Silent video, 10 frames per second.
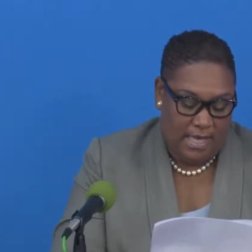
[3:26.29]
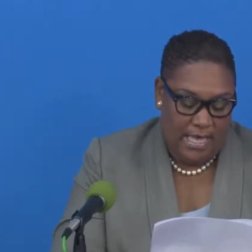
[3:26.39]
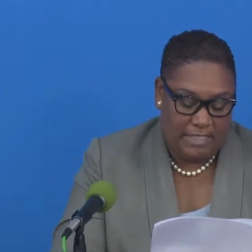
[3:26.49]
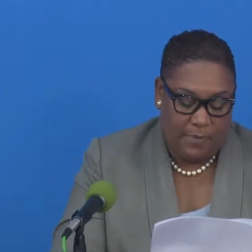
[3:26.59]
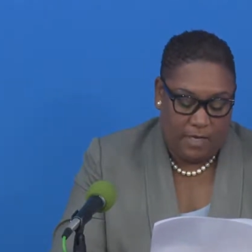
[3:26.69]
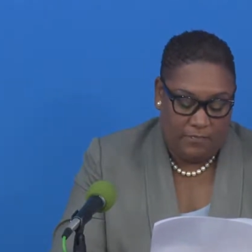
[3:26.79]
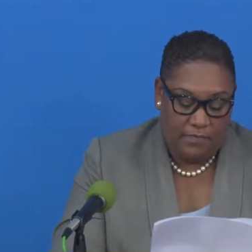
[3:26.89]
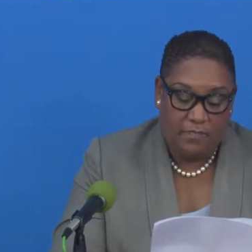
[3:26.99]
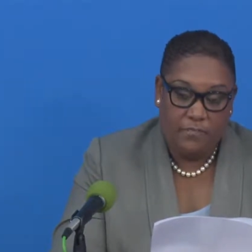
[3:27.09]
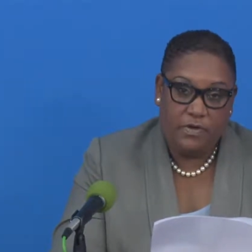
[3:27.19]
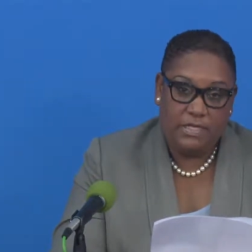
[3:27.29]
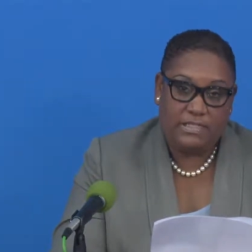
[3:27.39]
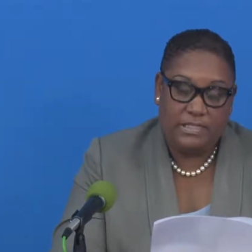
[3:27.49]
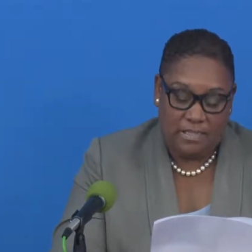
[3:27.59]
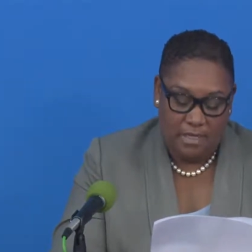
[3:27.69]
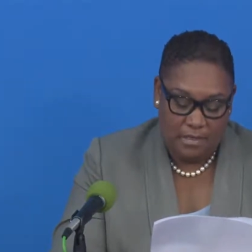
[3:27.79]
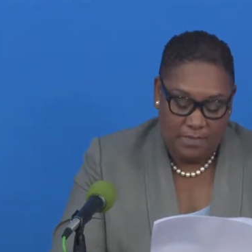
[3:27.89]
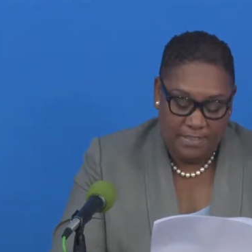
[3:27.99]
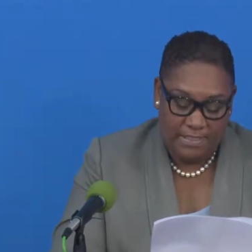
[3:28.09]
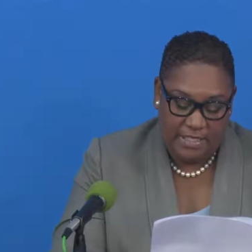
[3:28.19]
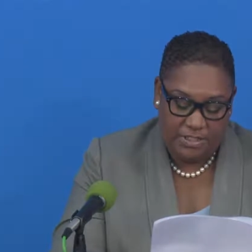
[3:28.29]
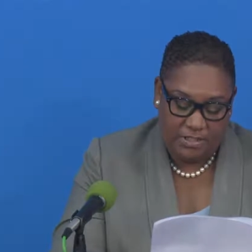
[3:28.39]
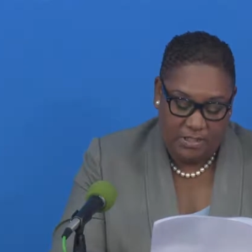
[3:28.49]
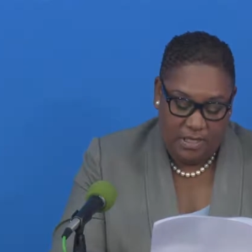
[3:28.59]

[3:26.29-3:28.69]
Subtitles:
As part of our focus this upcoming session,